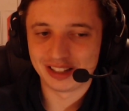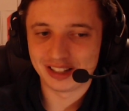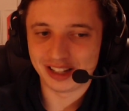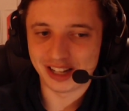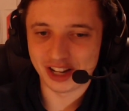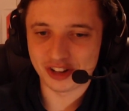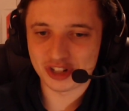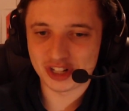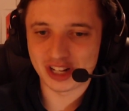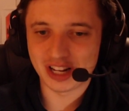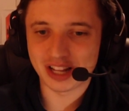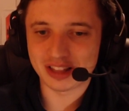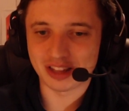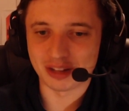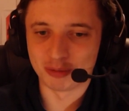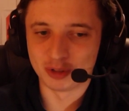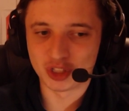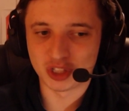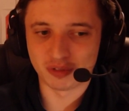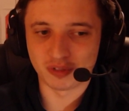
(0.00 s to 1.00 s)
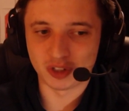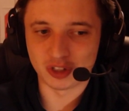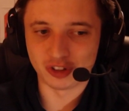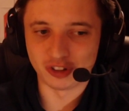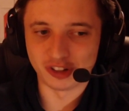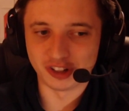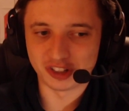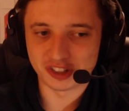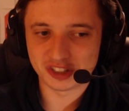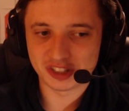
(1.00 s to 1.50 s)
I actually like the music video a
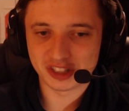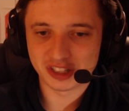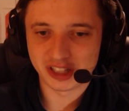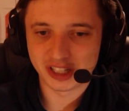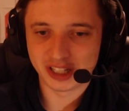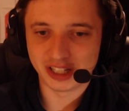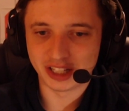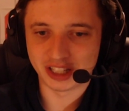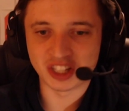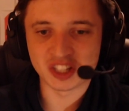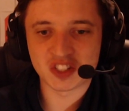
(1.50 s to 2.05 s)
lot. Like,